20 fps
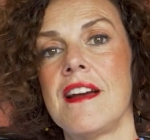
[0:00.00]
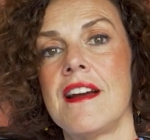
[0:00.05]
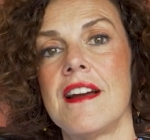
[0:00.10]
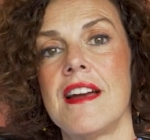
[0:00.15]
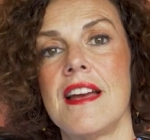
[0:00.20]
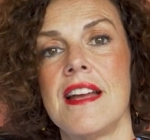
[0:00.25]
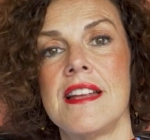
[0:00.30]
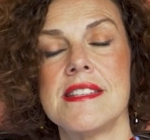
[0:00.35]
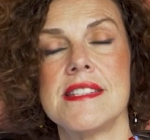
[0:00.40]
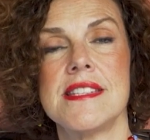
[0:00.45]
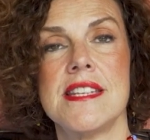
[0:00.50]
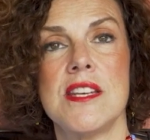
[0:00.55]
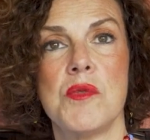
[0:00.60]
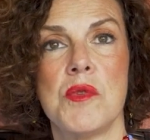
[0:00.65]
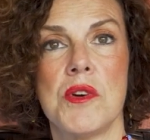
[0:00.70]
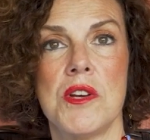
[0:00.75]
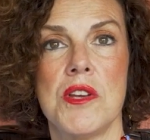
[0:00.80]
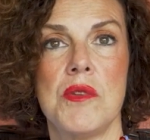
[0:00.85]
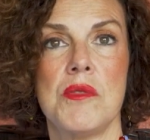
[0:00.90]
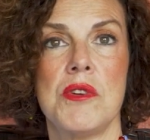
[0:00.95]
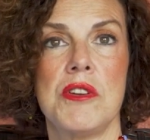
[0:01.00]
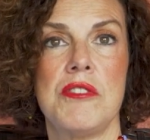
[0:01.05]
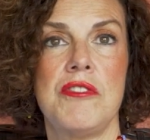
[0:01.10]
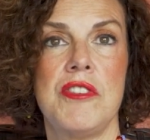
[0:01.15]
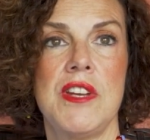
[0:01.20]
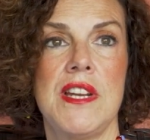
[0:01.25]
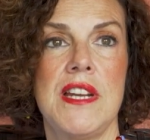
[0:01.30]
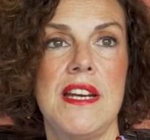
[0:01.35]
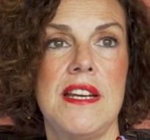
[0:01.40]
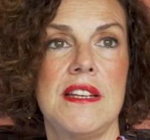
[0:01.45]
and see where you would fit
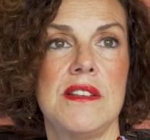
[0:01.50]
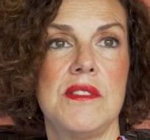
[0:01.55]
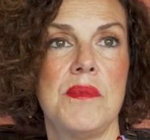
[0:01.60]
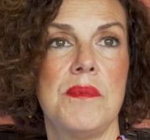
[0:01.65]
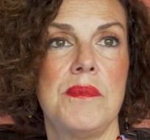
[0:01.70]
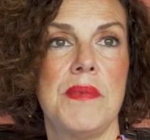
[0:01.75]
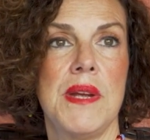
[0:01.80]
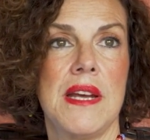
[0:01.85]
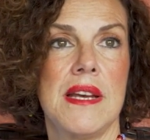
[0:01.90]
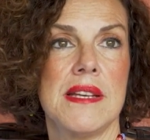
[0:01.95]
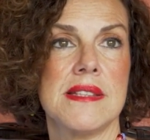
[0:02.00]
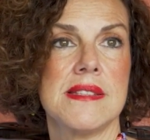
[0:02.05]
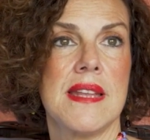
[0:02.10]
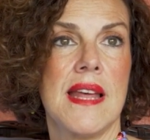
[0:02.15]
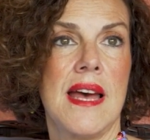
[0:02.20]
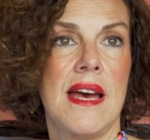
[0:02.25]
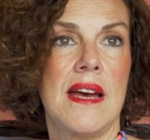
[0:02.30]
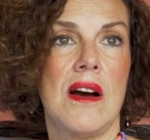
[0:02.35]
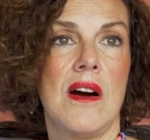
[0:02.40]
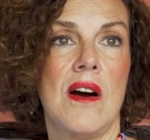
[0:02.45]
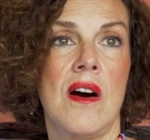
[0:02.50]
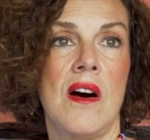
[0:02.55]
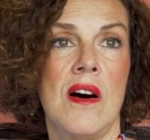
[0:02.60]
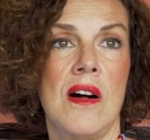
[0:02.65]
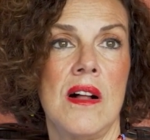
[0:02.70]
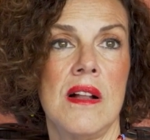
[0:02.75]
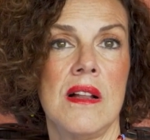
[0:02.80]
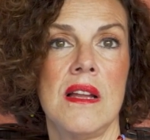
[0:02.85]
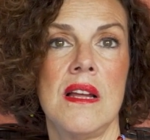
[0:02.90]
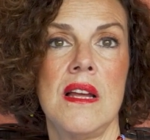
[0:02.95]
in because that all